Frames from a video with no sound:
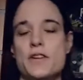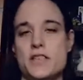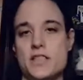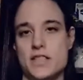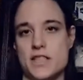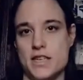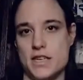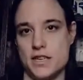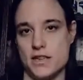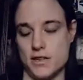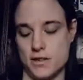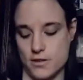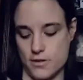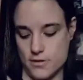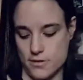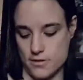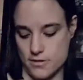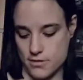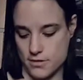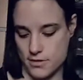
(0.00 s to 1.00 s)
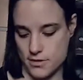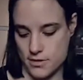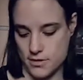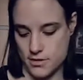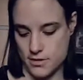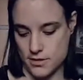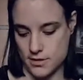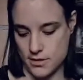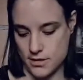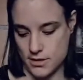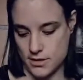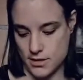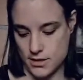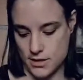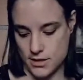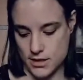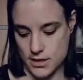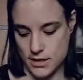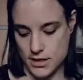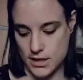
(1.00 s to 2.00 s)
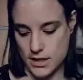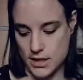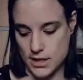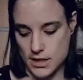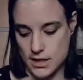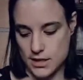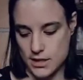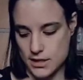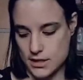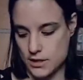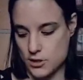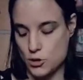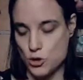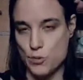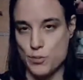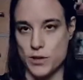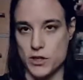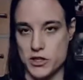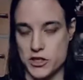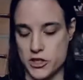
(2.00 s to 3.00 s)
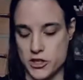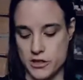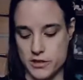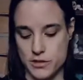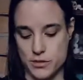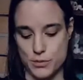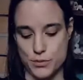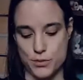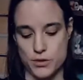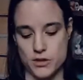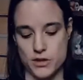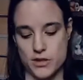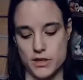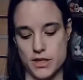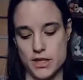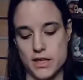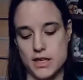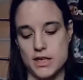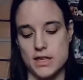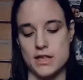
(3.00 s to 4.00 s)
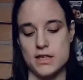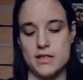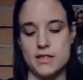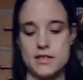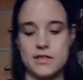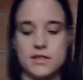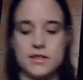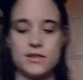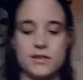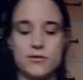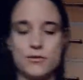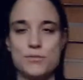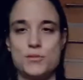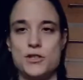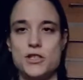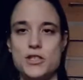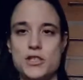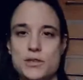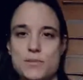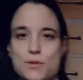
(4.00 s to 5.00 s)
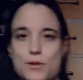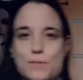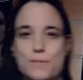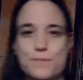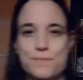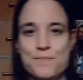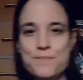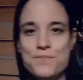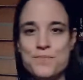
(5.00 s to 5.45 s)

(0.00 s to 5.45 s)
first thing I got is two plushies. One is from Digimon.